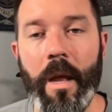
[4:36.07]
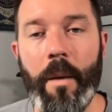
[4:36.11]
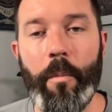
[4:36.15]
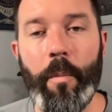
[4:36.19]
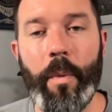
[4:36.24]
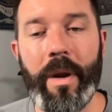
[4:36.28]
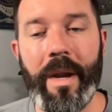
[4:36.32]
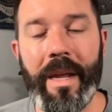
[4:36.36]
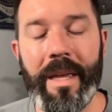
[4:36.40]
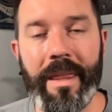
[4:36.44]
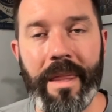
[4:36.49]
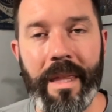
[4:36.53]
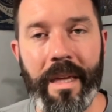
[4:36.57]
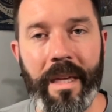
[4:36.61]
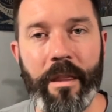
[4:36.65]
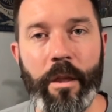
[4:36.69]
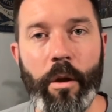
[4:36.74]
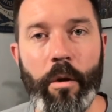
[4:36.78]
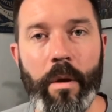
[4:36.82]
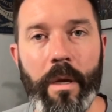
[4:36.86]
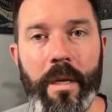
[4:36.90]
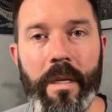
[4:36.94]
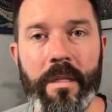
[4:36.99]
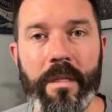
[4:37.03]
But I think
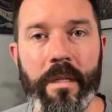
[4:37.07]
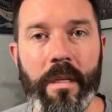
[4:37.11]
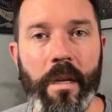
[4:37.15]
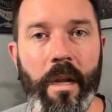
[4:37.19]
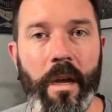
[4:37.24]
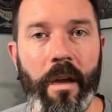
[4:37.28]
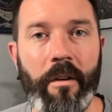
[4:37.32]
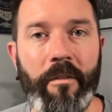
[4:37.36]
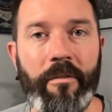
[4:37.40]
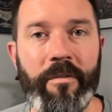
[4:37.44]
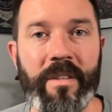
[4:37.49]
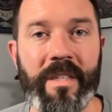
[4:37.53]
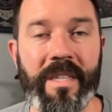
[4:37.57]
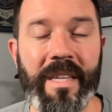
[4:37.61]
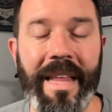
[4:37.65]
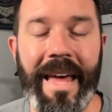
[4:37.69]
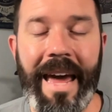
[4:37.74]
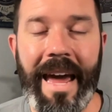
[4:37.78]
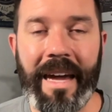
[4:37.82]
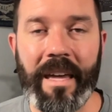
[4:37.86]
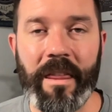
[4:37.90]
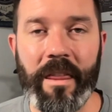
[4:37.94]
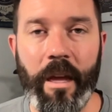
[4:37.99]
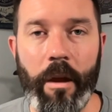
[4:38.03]
there is enough
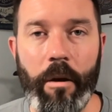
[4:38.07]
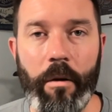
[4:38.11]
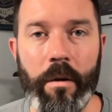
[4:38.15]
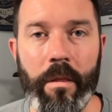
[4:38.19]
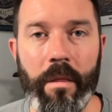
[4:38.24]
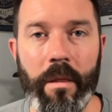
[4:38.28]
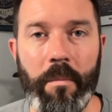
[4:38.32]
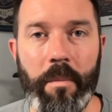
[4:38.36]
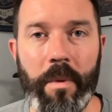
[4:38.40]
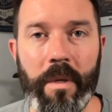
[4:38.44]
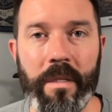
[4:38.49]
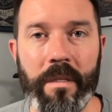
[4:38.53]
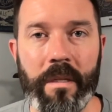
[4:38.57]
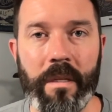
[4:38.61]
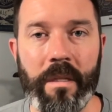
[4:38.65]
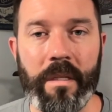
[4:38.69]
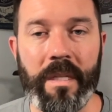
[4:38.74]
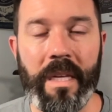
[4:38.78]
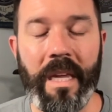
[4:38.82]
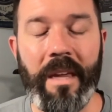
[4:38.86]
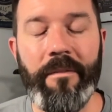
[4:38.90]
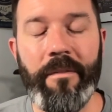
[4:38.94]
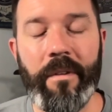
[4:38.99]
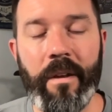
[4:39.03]
slack there in the
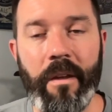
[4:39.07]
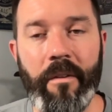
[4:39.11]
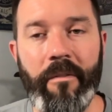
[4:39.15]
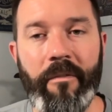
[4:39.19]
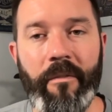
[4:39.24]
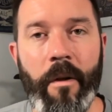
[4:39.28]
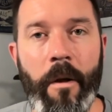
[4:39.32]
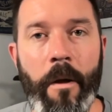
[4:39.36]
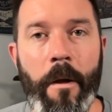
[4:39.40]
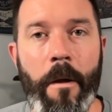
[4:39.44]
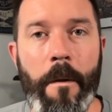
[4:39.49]
business. Even if